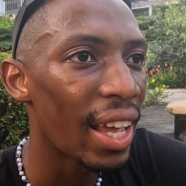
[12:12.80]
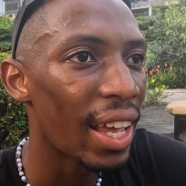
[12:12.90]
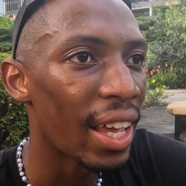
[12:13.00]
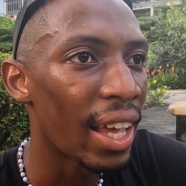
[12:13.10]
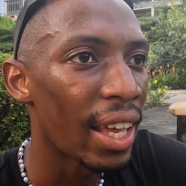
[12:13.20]

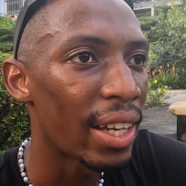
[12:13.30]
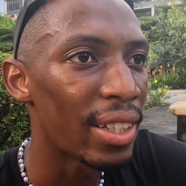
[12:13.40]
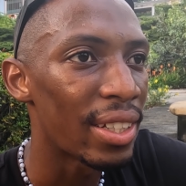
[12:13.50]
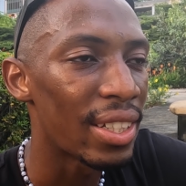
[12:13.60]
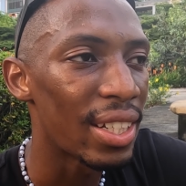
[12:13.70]

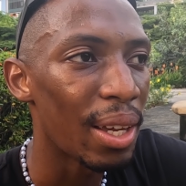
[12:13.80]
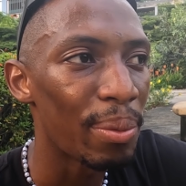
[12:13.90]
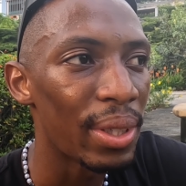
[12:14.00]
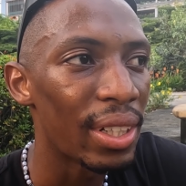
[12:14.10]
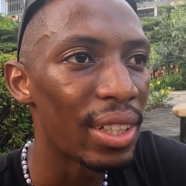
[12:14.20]
and I
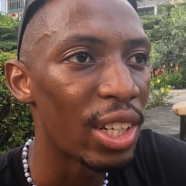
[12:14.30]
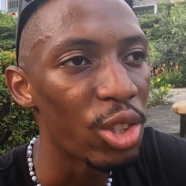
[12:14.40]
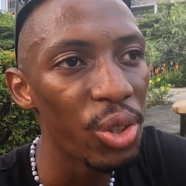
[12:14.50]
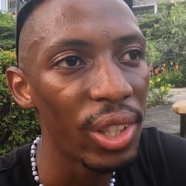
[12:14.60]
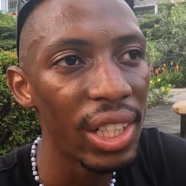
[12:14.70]
mean
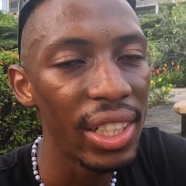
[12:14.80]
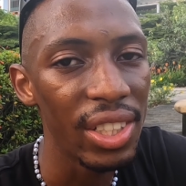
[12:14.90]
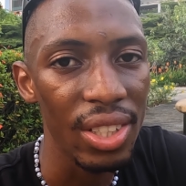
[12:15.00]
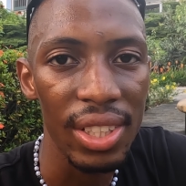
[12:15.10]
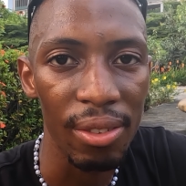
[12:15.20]
naturally
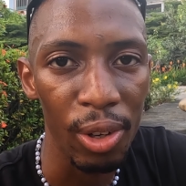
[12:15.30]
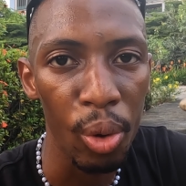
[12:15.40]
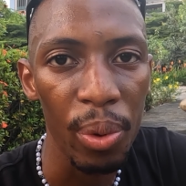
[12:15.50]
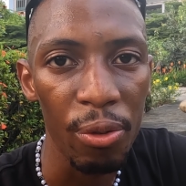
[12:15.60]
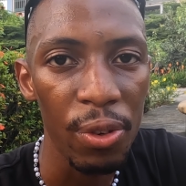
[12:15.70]
just
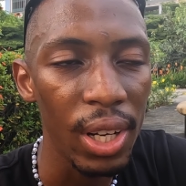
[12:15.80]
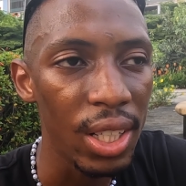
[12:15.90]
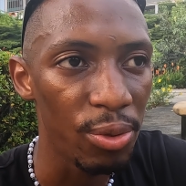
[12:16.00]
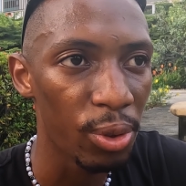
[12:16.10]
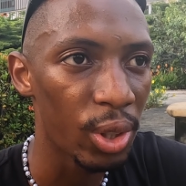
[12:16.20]
developing
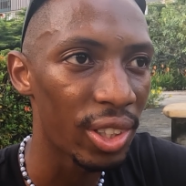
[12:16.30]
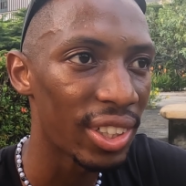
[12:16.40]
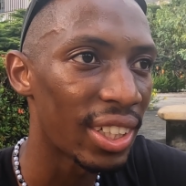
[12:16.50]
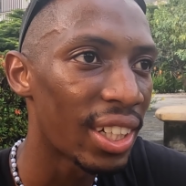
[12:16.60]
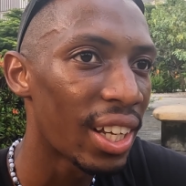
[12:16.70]
feelings for
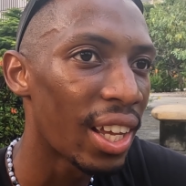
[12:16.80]
her